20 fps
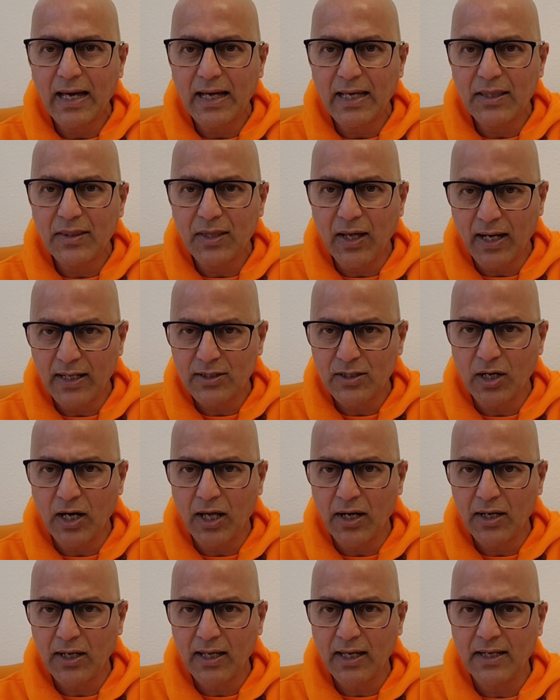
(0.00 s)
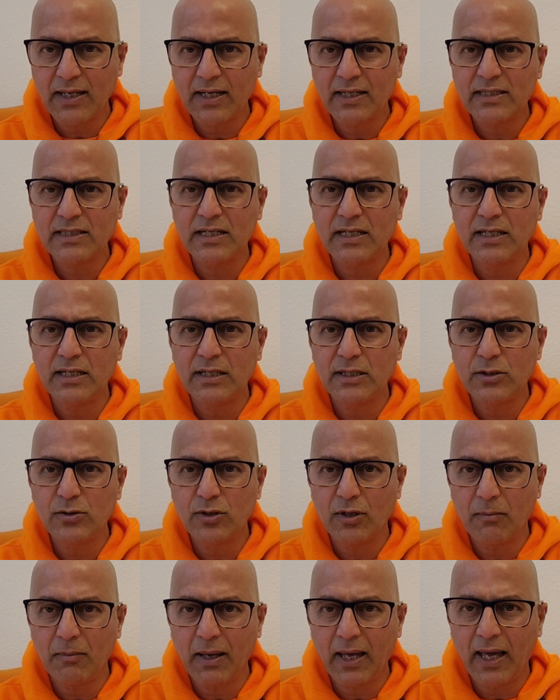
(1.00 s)
that are connected to
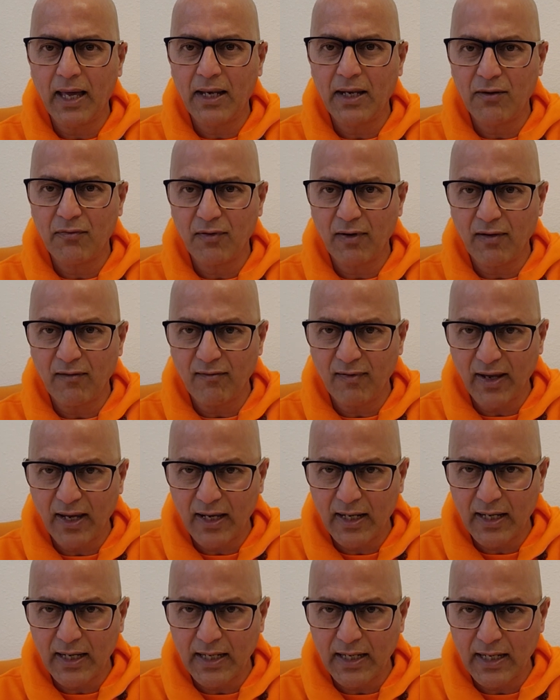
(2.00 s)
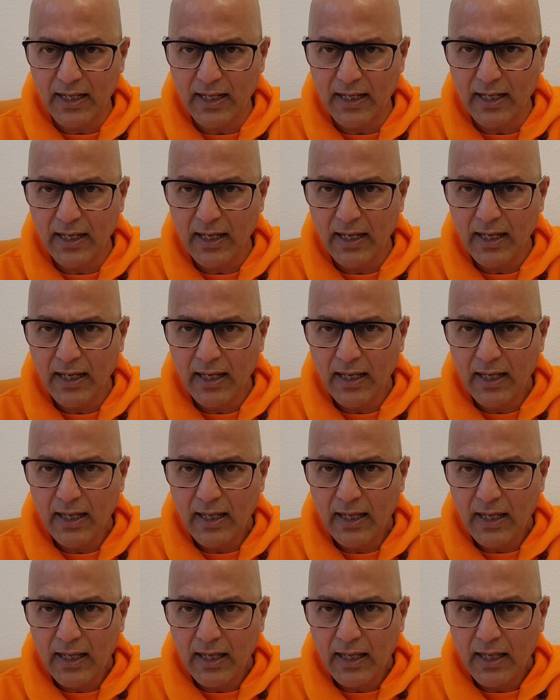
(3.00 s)
the man of awakening,
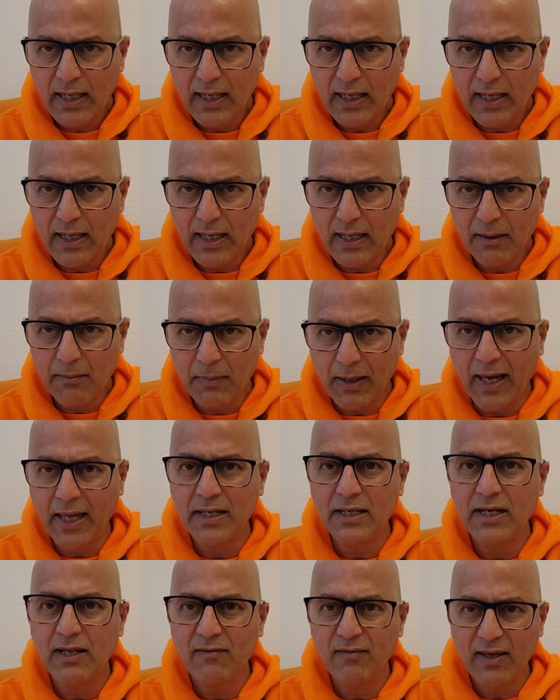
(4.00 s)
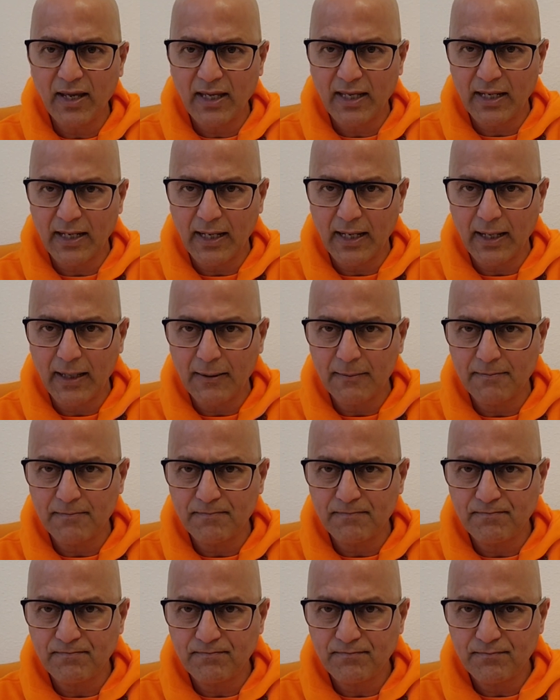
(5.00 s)
a man in awakening,
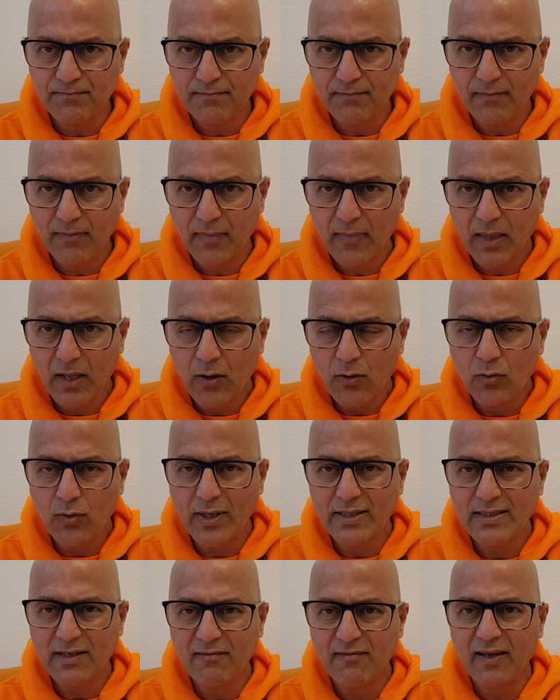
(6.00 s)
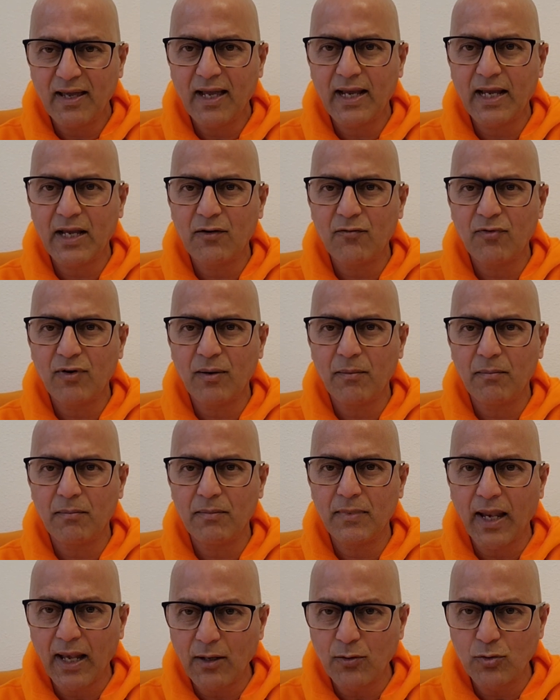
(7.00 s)
who has awakened from
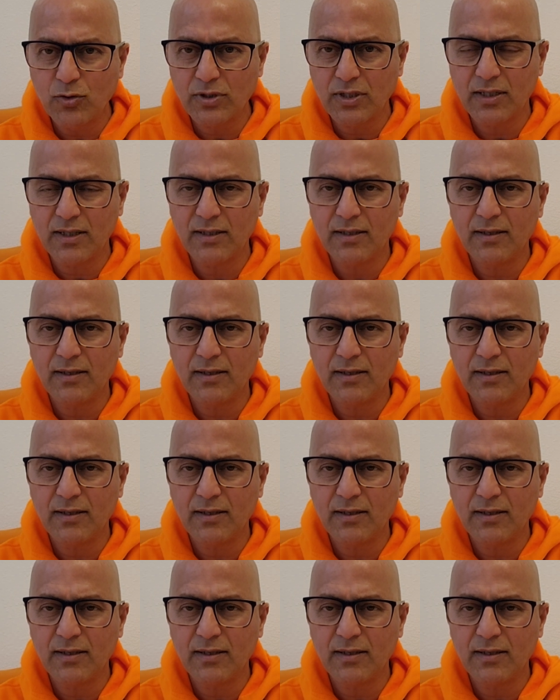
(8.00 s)
delusion.